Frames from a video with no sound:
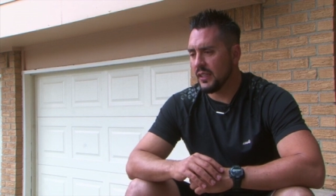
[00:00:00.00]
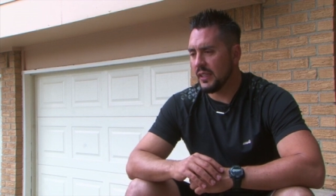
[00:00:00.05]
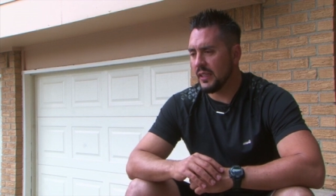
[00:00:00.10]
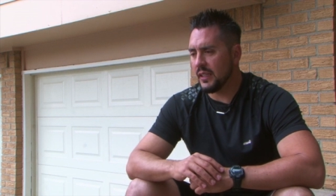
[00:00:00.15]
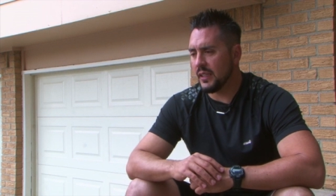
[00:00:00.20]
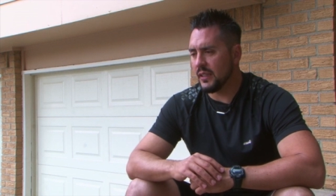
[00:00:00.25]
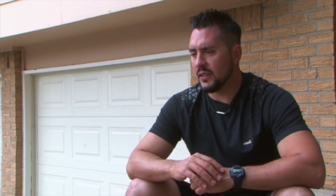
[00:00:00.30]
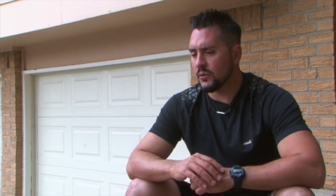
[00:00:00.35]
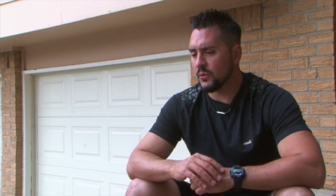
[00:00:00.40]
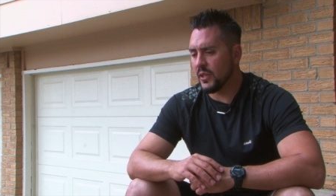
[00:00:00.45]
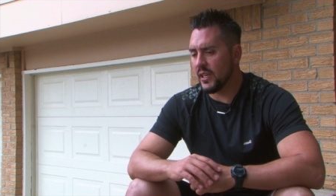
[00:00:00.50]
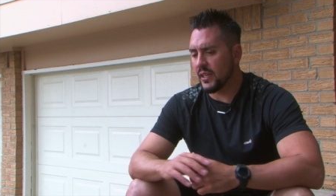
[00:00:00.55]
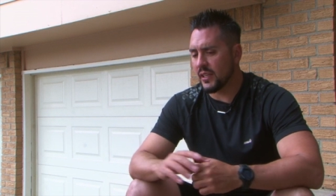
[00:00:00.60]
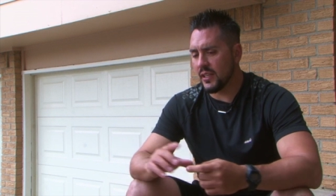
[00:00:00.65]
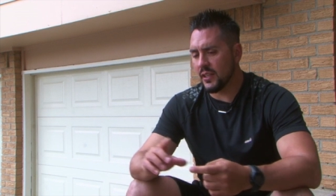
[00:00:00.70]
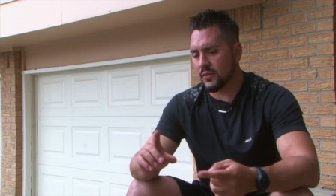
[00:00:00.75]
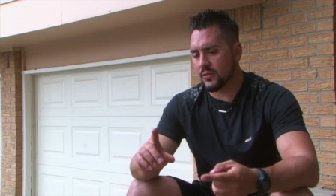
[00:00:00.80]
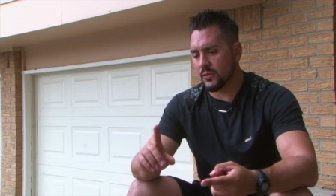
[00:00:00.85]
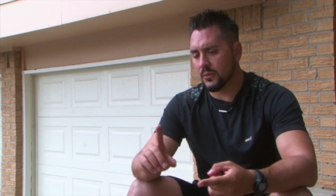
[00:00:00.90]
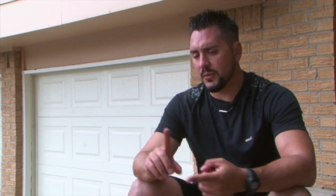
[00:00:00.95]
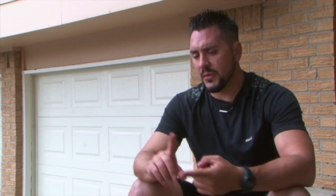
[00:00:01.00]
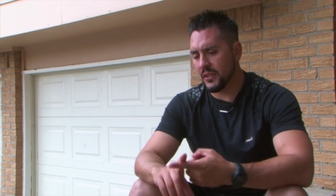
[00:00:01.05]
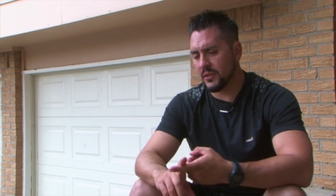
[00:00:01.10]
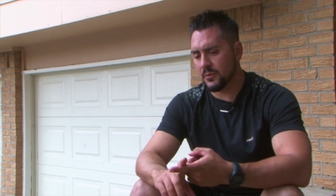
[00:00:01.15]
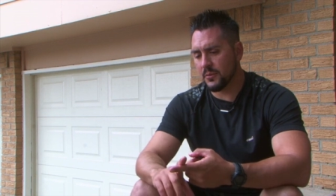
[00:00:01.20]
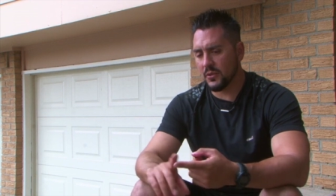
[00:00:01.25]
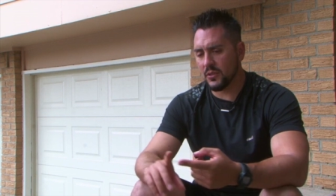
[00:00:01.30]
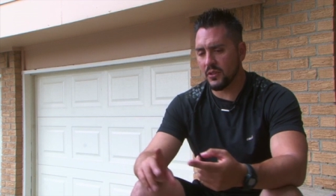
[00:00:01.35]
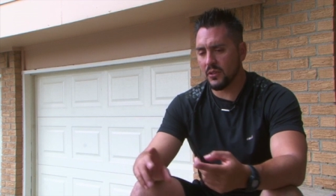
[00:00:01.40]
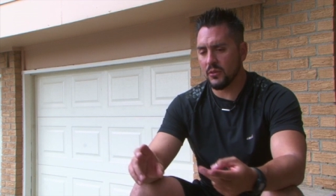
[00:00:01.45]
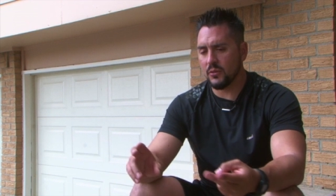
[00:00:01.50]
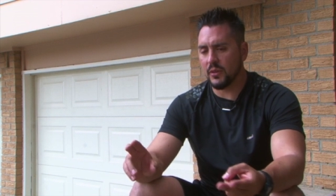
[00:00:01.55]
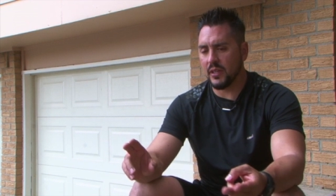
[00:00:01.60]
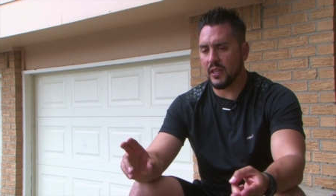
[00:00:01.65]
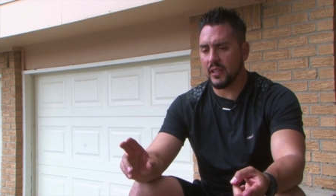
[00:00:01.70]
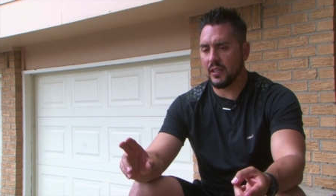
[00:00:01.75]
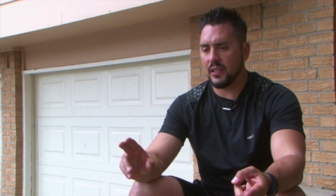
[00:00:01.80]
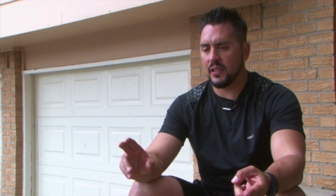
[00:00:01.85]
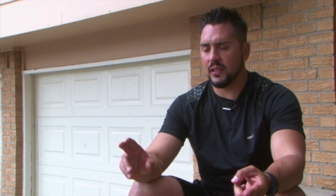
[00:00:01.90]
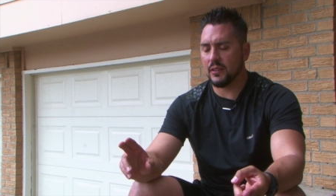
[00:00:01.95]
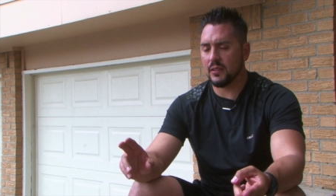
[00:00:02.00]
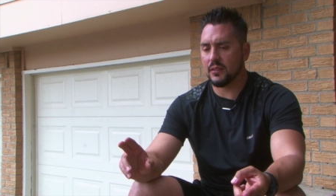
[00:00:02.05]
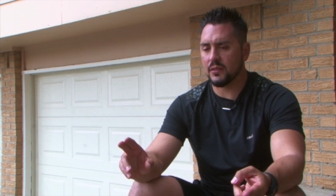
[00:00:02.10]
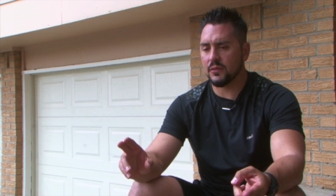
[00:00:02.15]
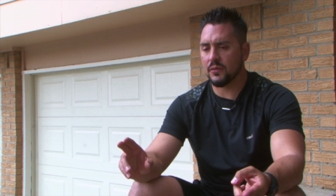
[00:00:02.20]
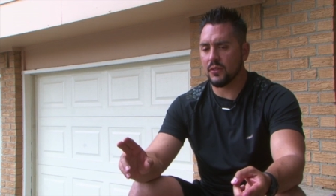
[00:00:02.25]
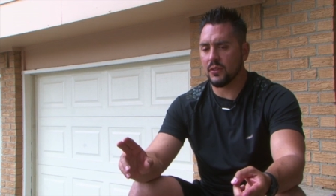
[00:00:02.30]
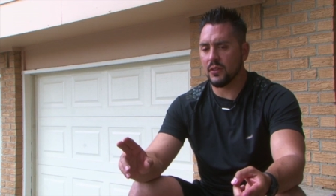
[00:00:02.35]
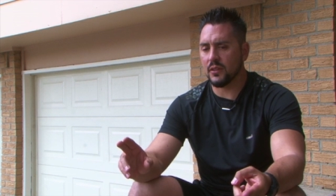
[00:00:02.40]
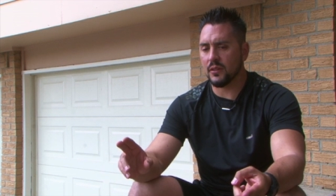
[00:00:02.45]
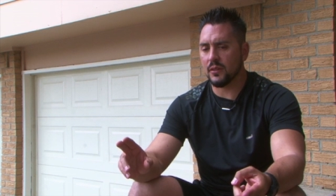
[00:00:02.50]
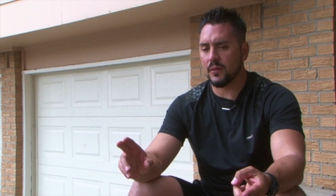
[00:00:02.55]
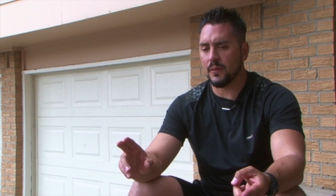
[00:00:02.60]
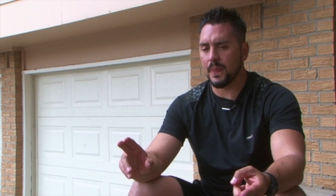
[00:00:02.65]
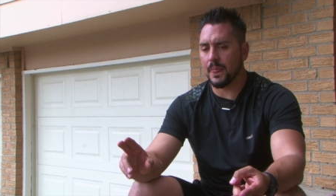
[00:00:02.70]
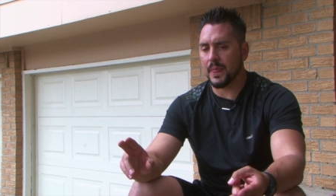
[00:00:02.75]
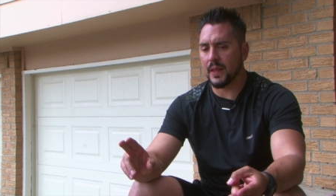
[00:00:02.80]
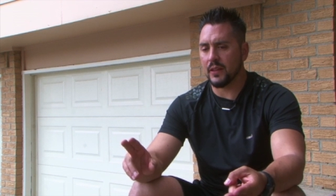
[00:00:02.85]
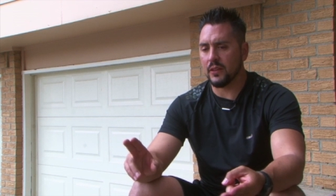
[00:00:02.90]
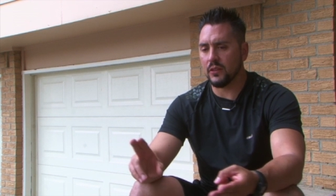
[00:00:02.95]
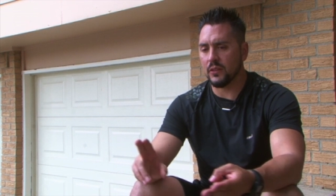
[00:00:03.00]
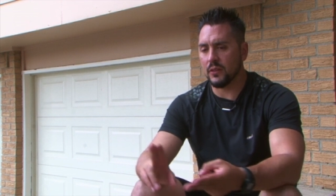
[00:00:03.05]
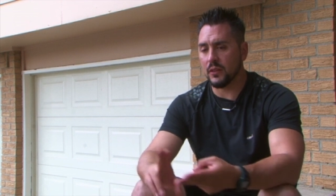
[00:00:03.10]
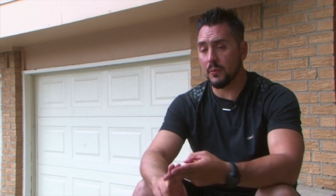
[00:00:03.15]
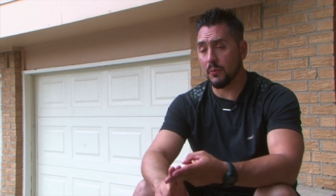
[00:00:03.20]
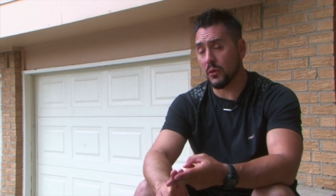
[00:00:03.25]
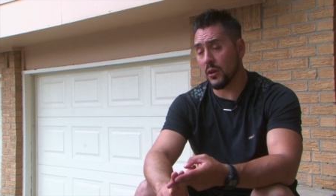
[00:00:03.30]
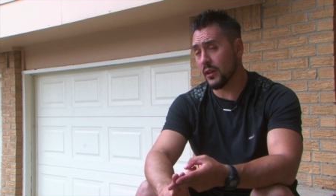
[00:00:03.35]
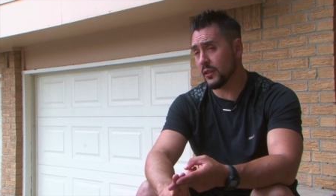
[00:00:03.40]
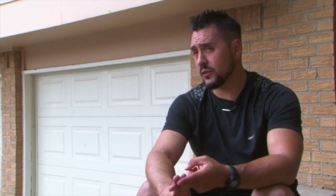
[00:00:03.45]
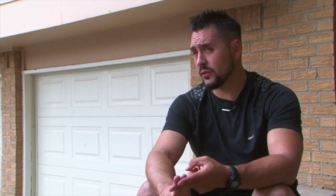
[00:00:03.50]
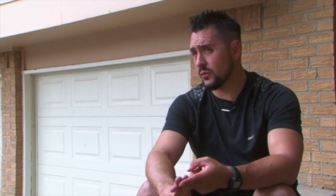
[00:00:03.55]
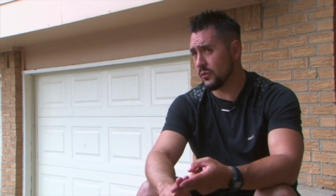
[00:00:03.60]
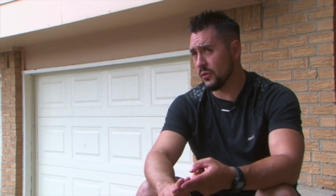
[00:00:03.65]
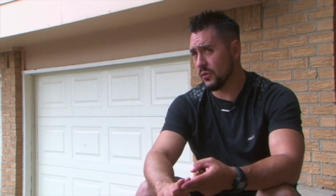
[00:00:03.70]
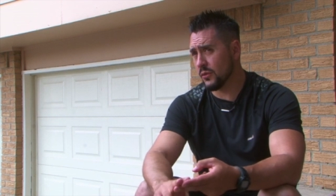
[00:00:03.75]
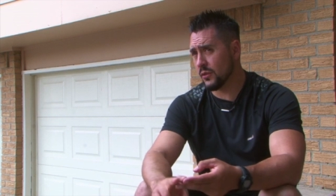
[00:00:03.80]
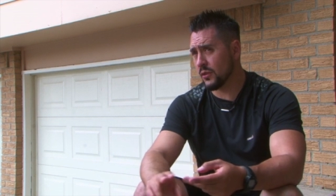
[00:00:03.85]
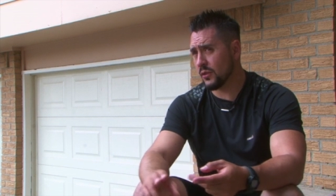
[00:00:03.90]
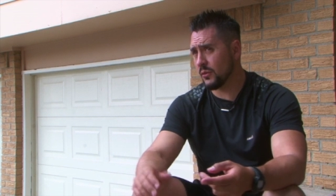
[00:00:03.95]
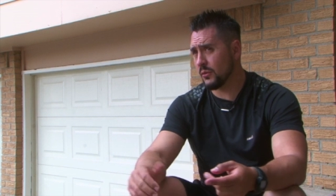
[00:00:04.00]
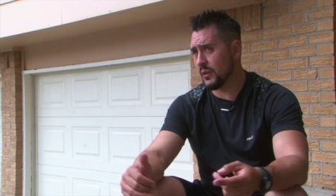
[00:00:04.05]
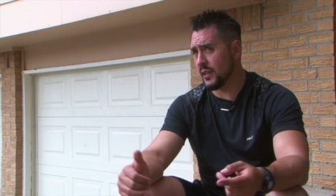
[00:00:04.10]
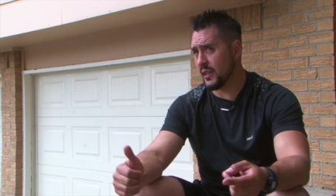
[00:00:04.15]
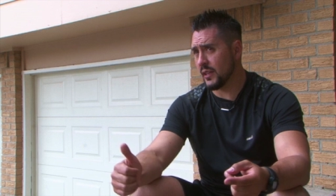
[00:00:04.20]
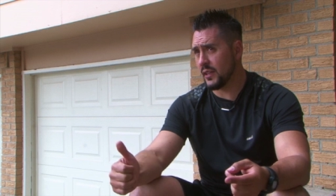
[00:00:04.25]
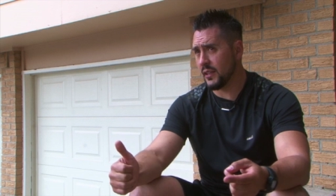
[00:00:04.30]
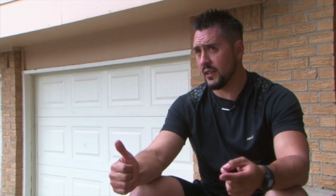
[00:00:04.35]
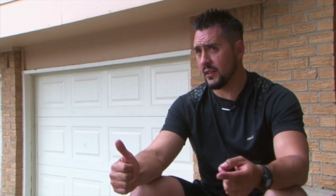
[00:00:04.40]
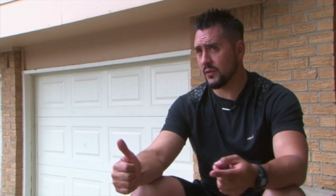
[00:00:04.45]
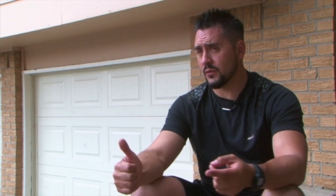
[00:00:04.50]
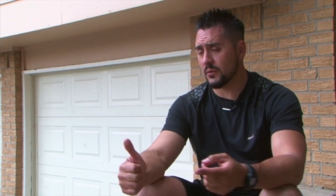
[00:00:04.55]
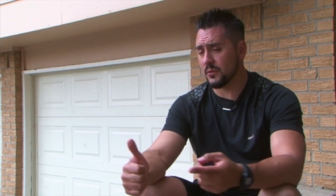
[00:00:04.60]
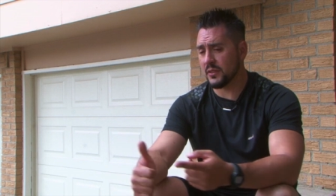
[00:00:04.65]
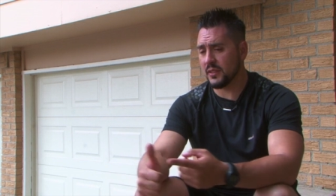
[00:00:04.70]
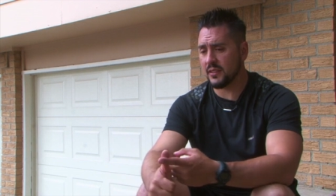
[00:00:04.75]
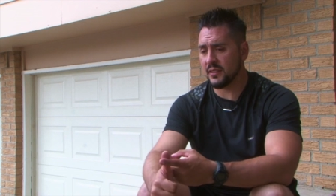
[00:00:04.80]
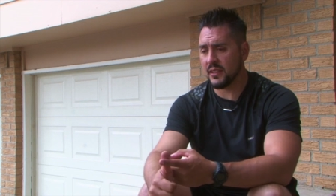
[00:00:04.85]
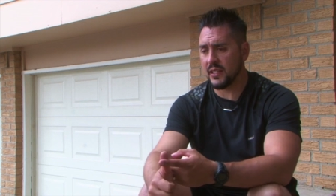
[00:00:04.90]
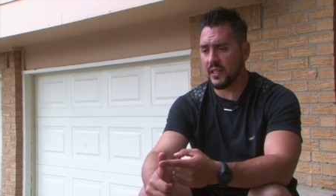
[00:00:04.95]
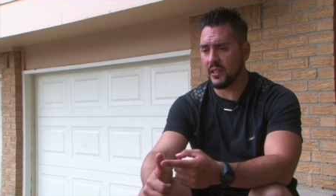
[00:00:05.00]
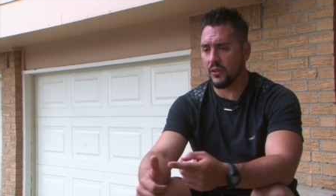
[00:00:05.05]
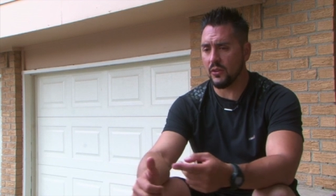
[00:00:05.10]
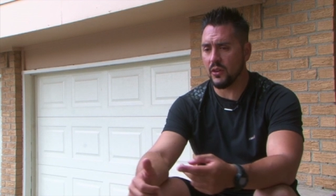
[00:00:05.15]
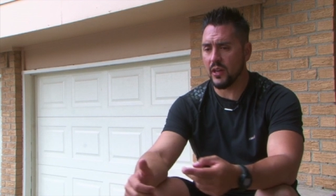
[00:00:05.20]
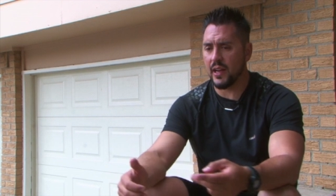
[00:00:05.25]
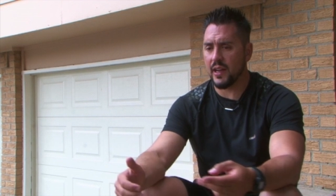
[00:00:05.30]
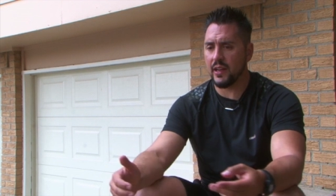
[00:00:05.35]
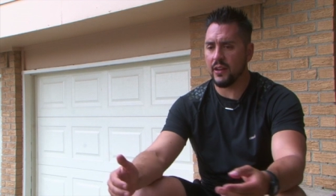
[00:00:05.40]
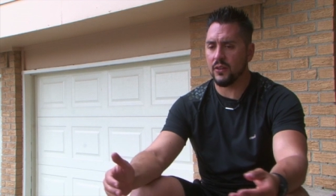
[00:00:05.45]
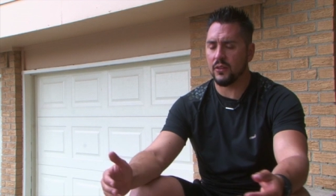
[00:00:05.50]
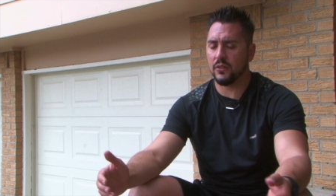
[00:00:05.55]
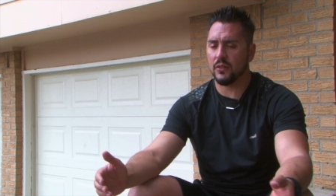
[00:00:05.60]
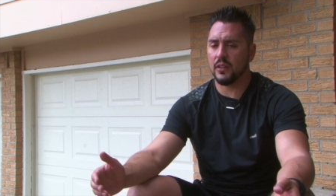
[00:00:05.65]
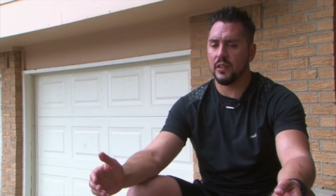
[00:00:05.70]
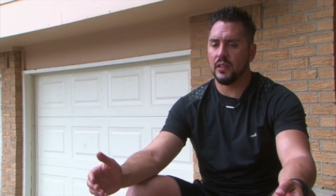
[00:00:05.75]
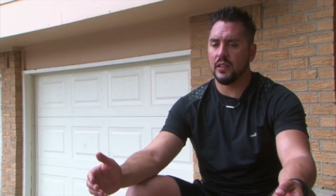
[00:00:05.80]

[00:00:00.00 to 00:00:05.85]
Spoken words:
is we had kids from Pittsburgh, we had kids from the Bronx, New York, we had kids from Cincinnati, Ohio,